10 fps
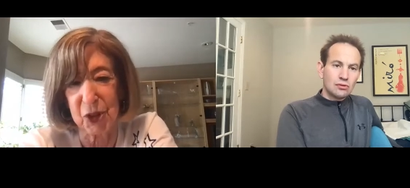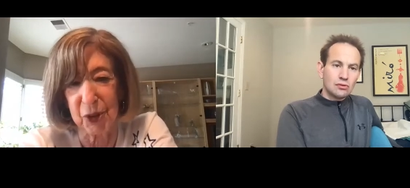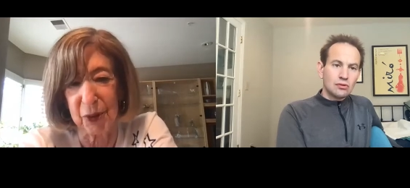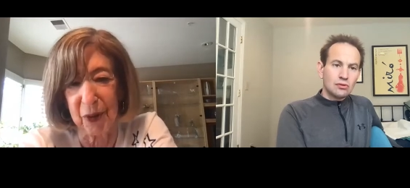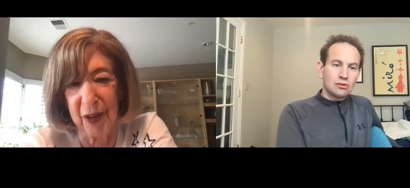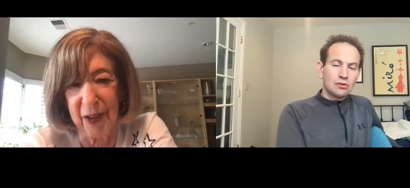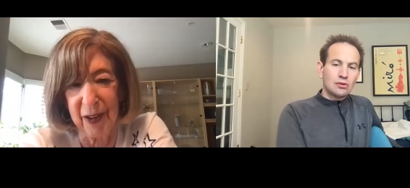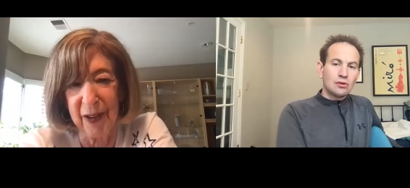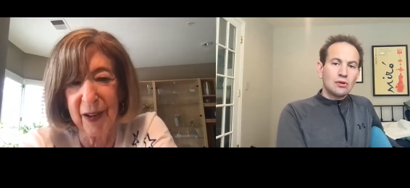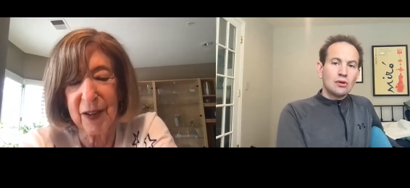Speaker 1: year.
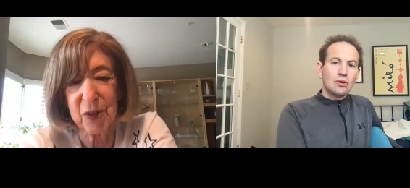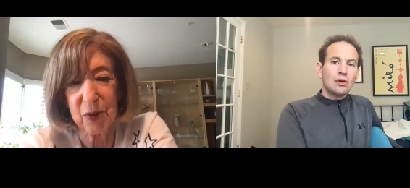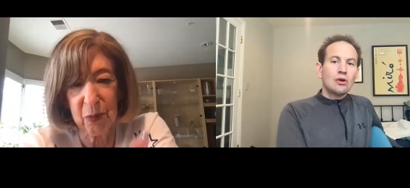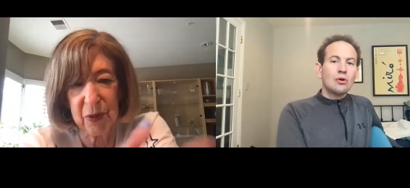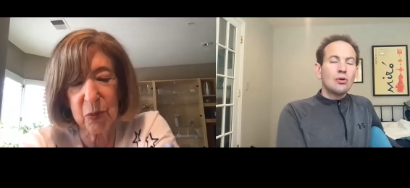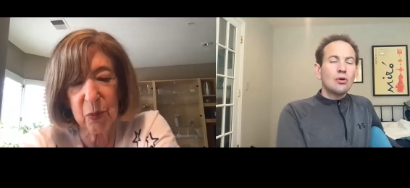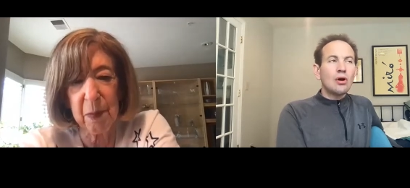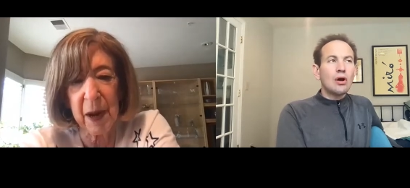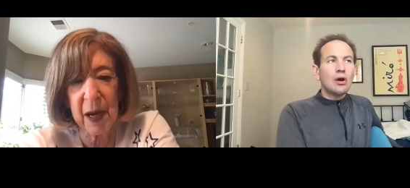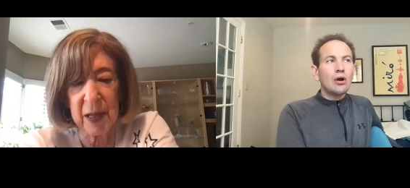So this
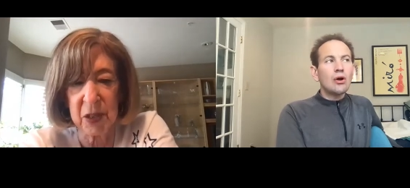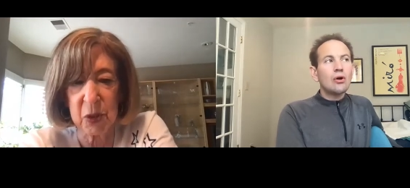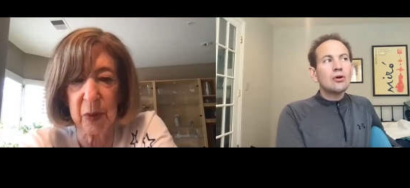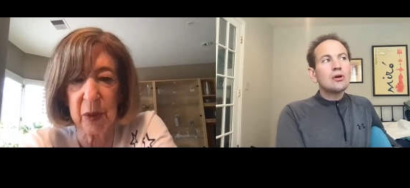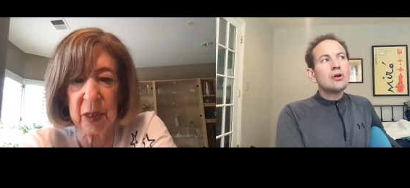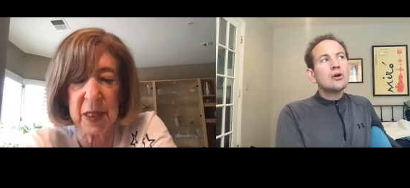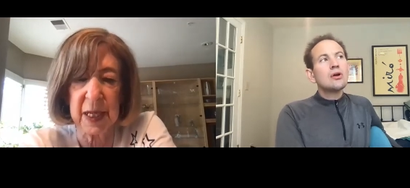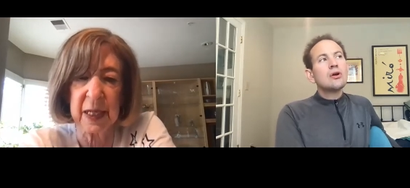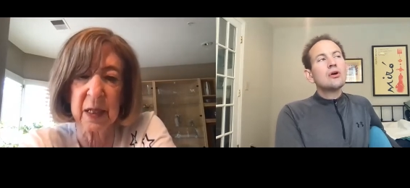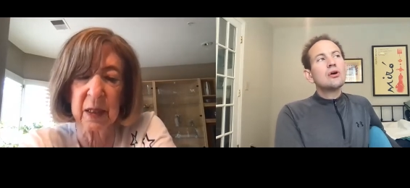Ramah Israel is
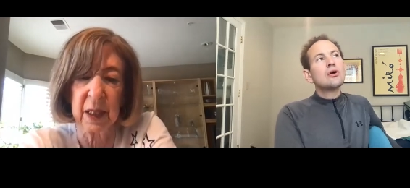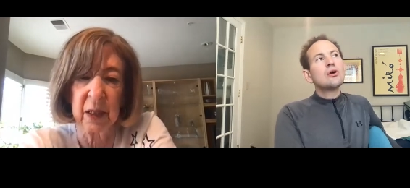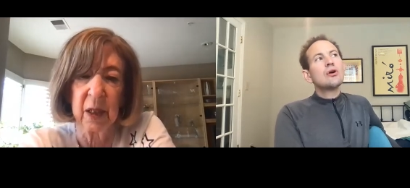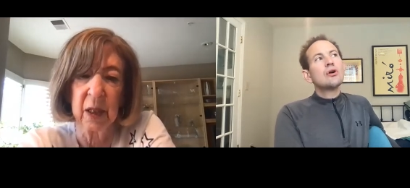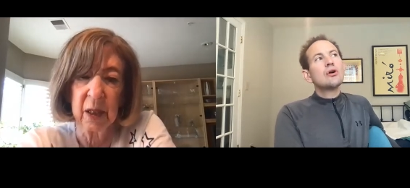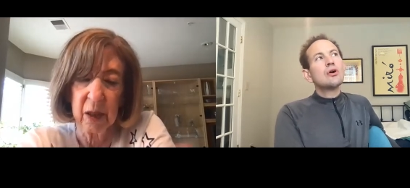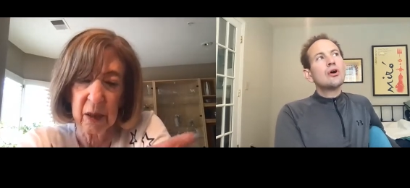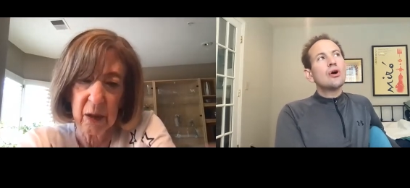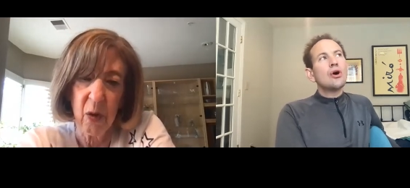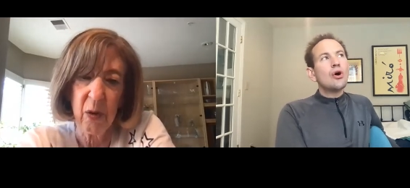handling
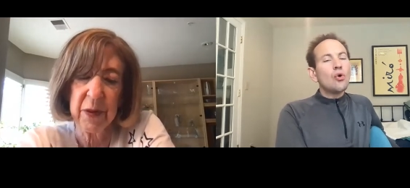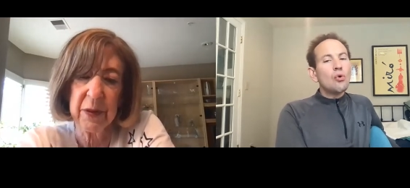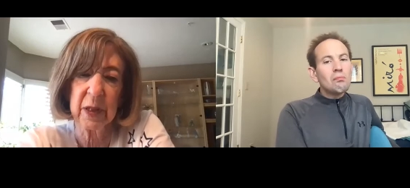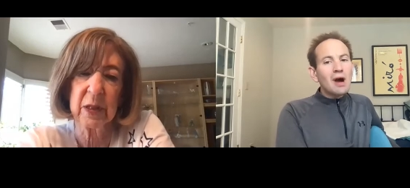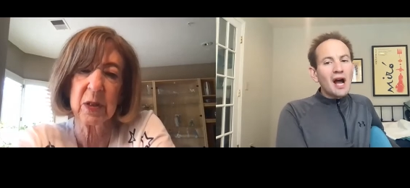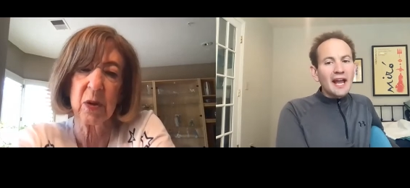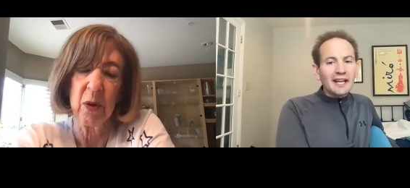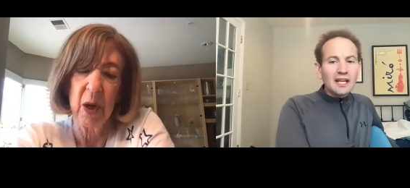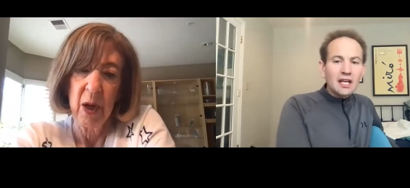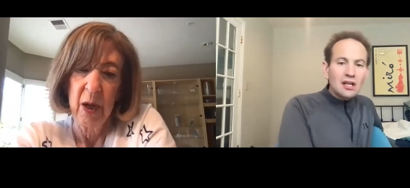all the things. So,
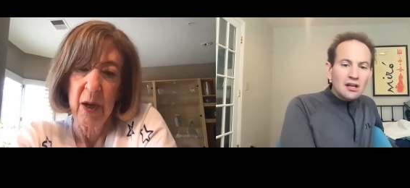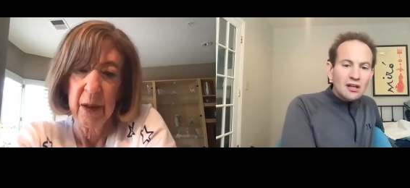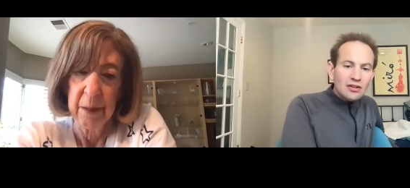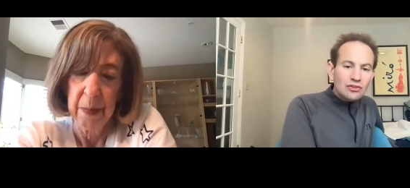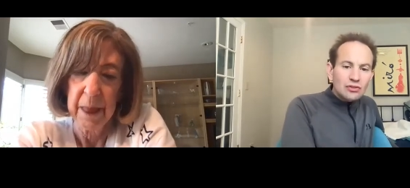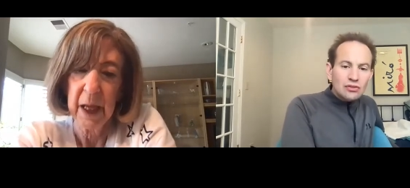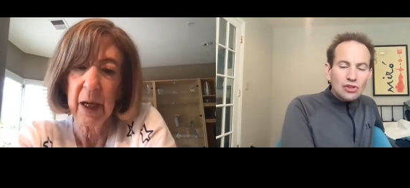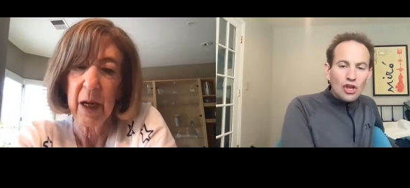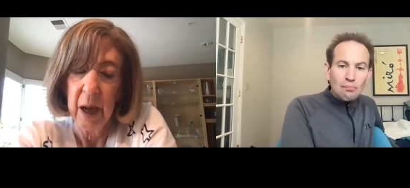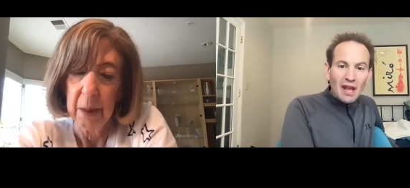mm-hmm. yeah.
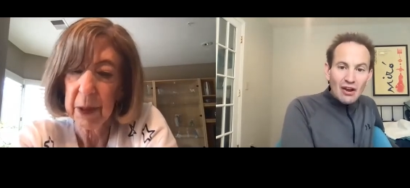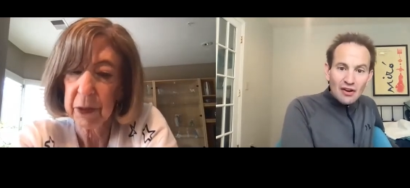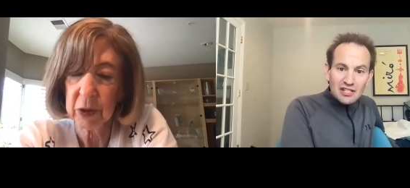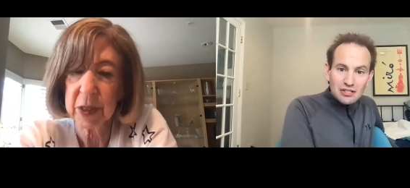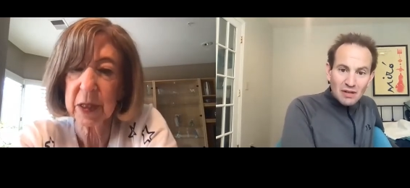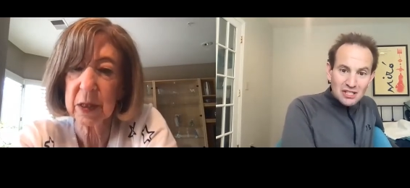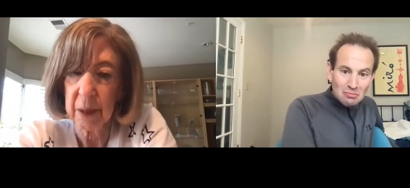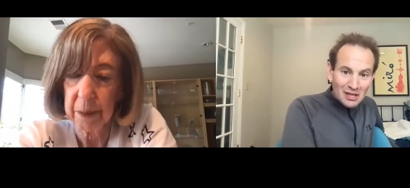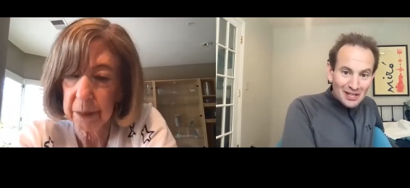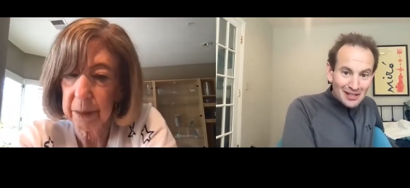Their
Speaker 2: parents must
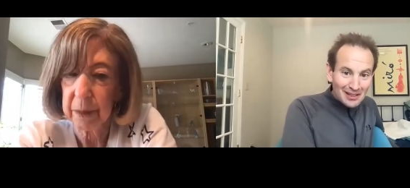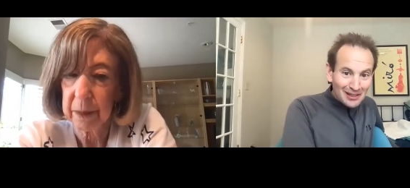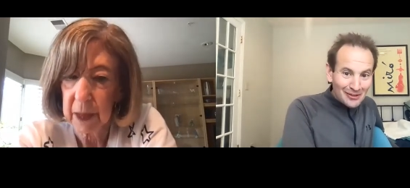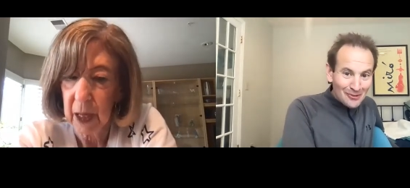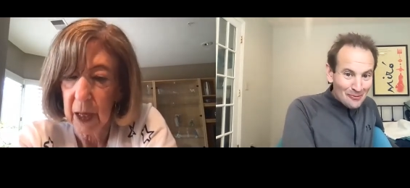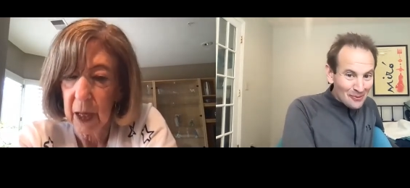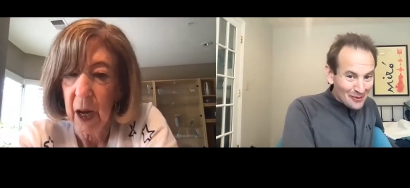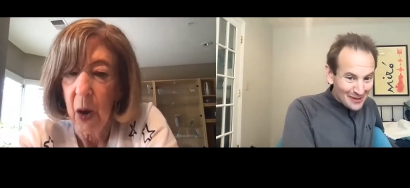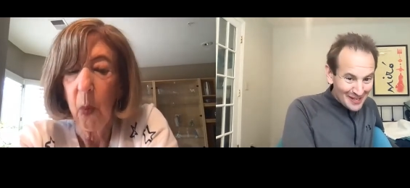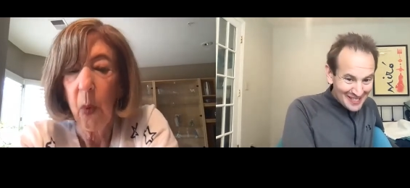be a little
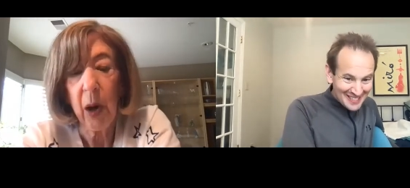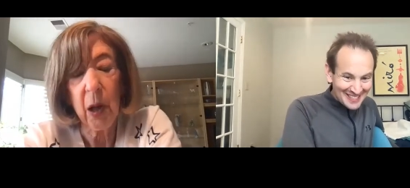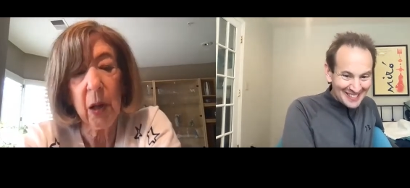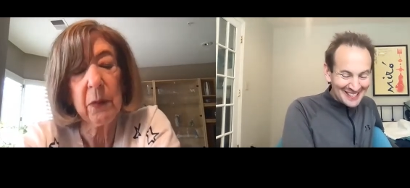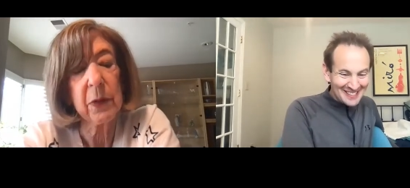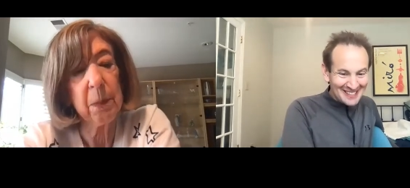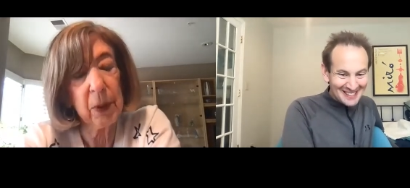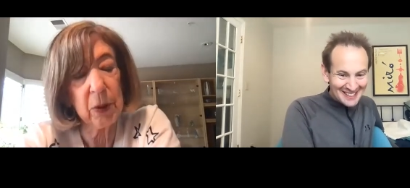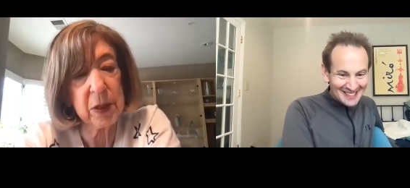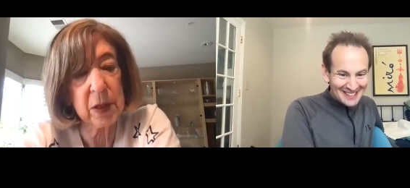worried.
Speaker 1: Well, the
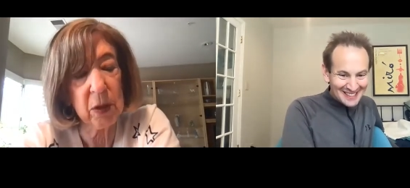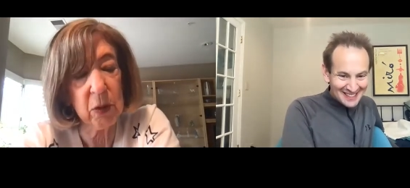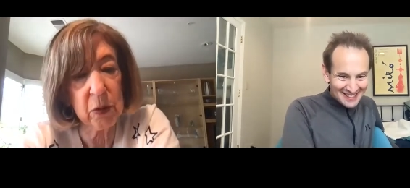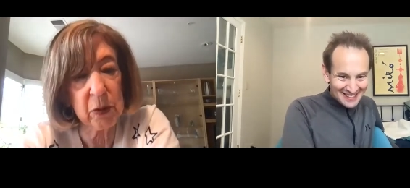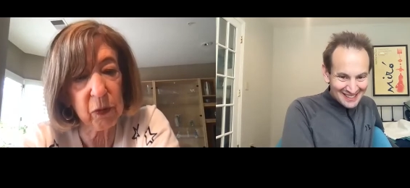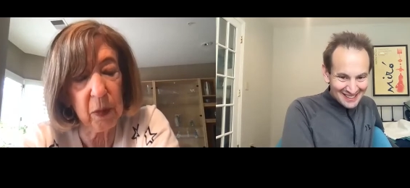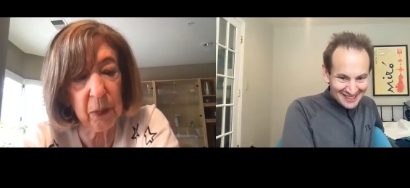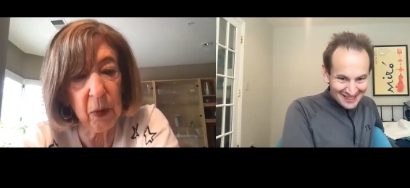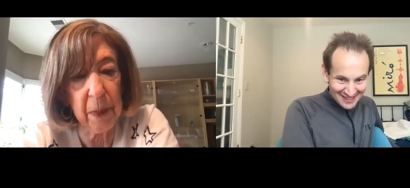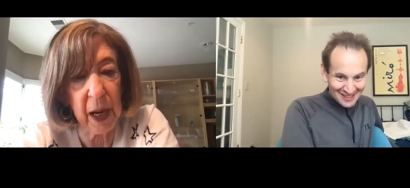person who's from
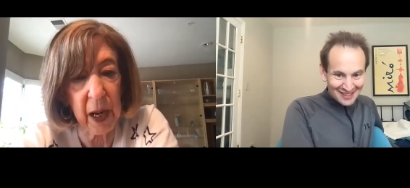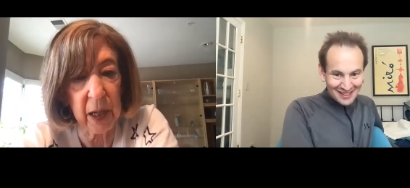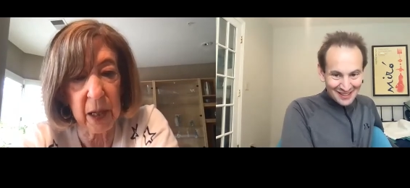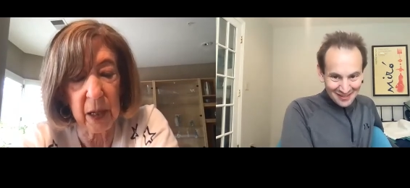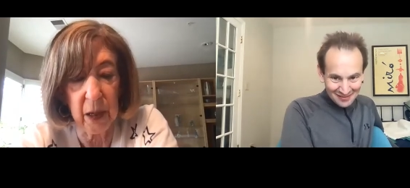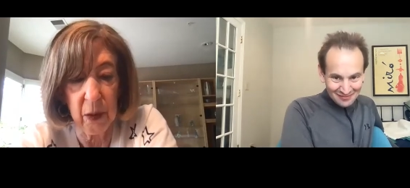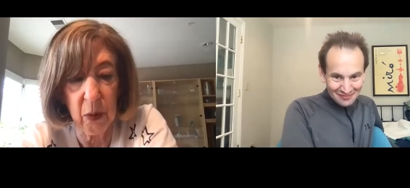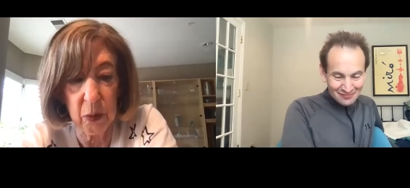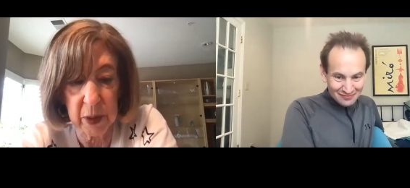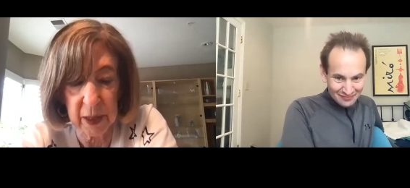Ramah,
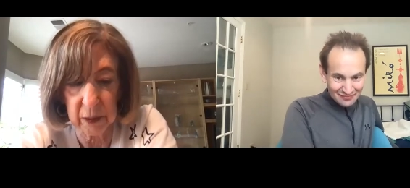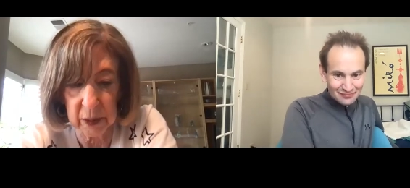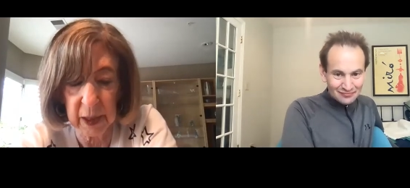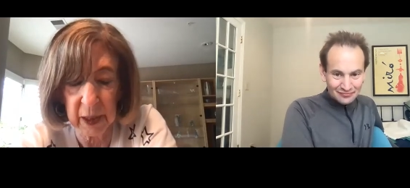who's le-